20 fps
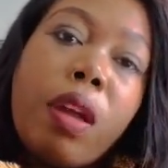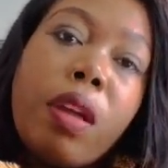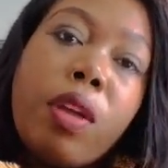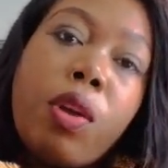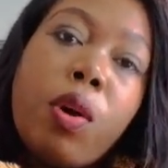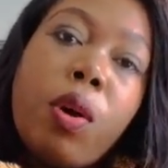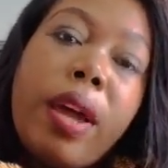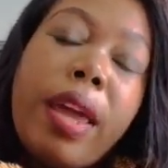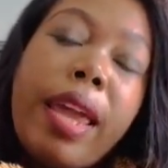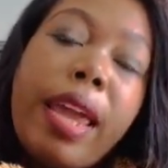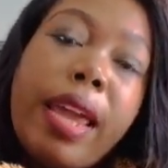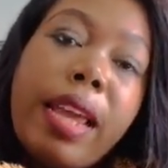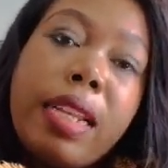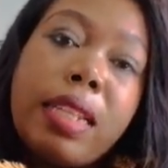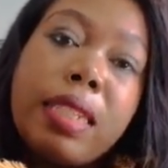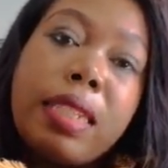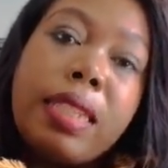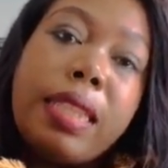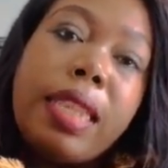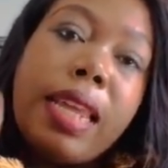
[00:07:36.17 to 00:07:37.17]

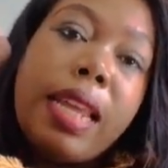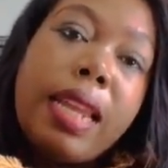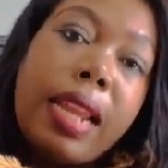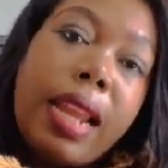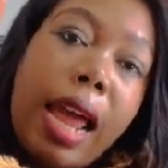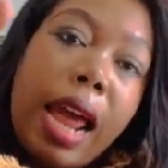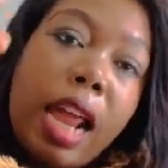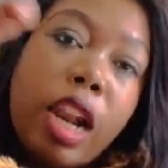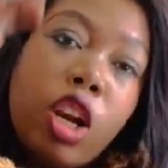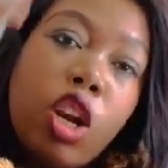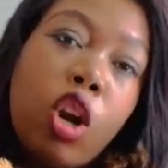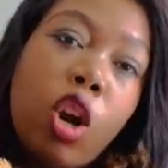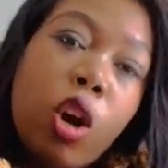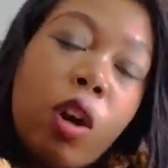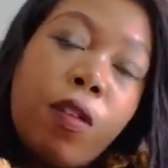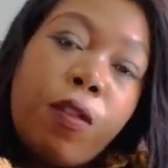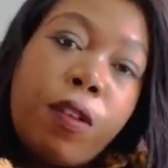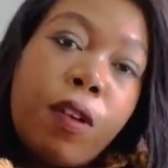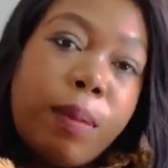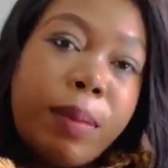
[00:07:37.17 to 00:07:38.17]
hand, then
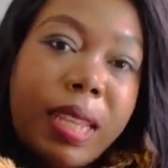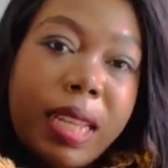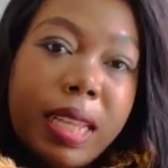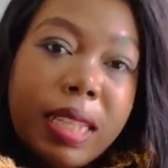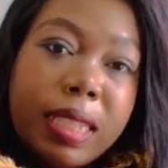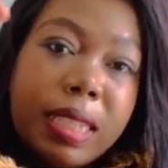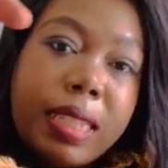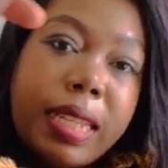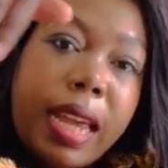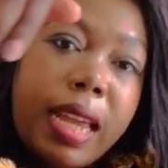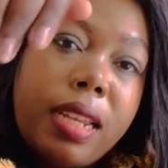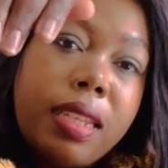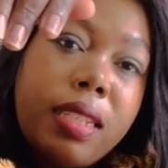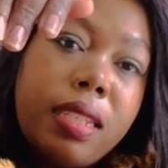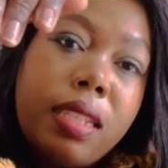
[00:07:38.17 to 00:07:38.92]
unlock from the inside.